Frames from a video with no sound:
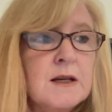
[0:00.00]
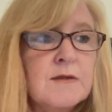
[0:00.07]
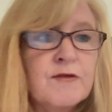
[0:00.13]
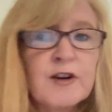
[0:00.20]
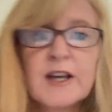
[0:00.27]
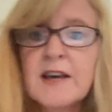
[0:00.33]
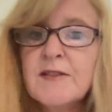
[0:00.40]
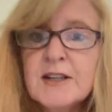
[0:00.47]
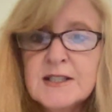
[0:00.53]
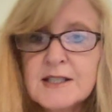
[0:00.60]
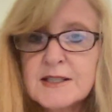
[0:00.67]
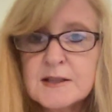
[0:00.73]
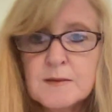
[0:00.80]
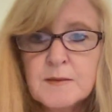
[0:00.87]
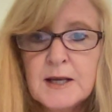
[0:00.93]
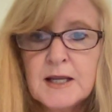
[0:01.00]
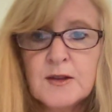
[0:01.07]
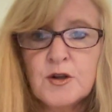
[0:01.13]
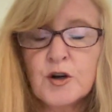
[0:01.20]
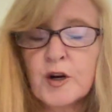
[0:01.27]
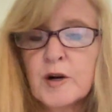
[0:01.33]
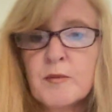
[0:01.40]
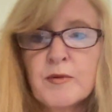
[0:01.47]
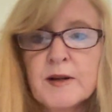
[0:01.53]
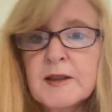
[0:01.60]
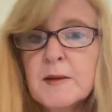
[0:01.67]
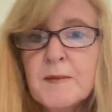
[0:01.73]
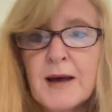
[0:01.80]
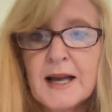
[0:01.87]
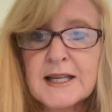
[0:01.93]
Forgiving doesn't mean you're going to bring
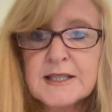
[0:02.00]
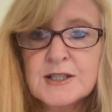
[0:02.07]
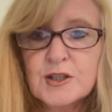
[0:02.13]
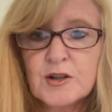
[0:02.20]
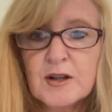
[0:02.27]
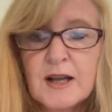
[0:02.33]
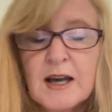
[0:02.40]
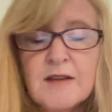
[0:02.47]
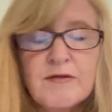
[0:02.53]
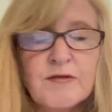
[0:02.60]
them back into your life.